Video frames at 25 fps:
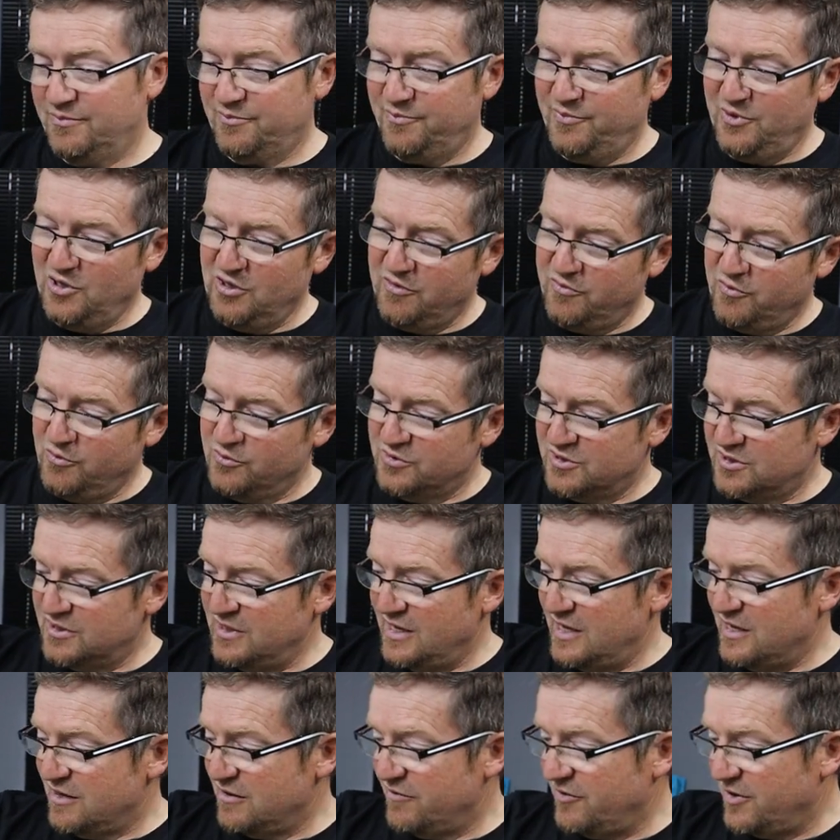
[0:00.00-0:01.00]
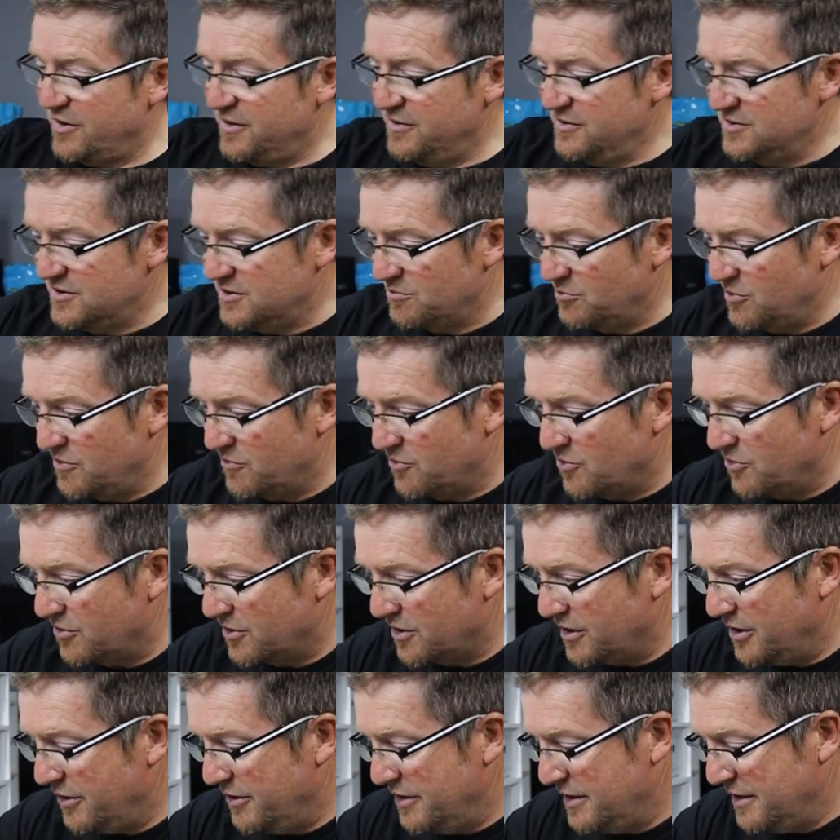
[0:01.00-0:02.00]
beautiful snake of ours that we've got
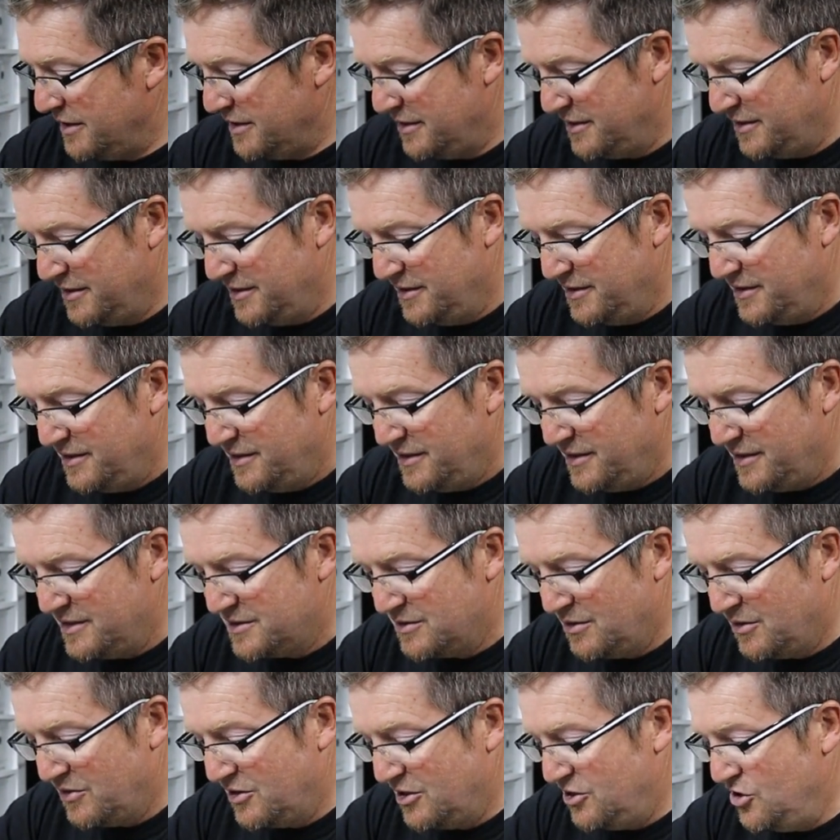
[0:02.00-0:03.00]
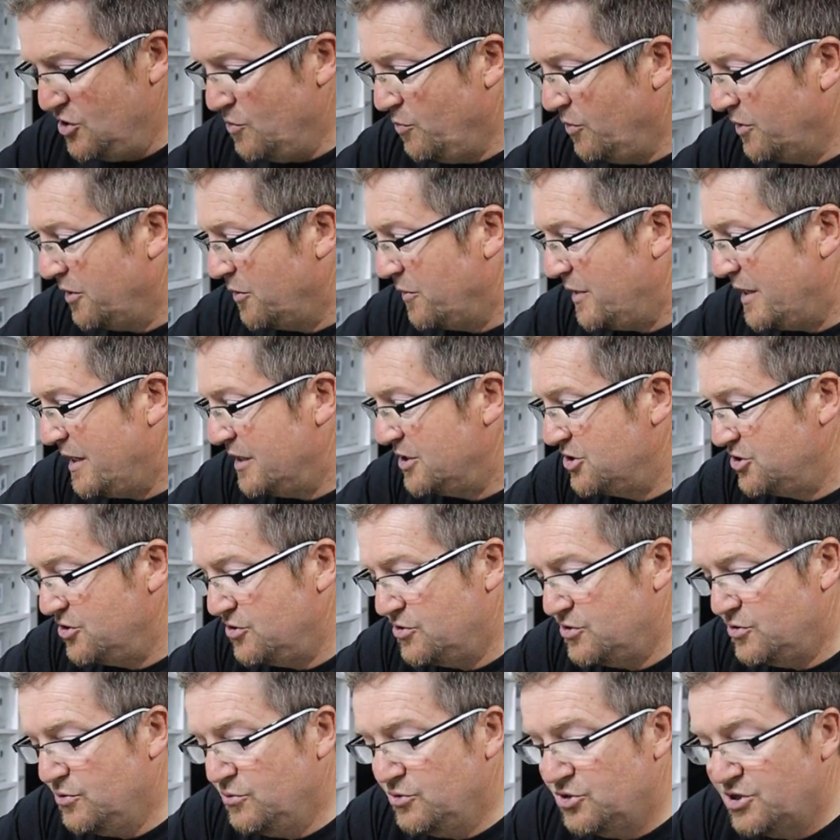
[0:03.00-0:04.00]
going. Is there anything you wanted to add
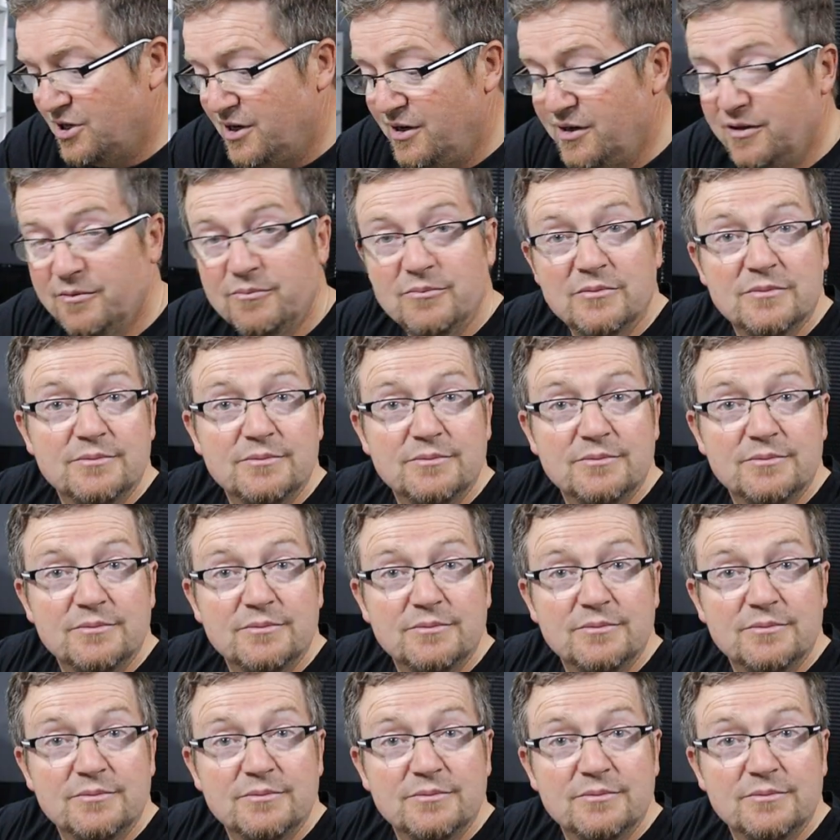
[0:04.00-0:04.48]
at all, Jared?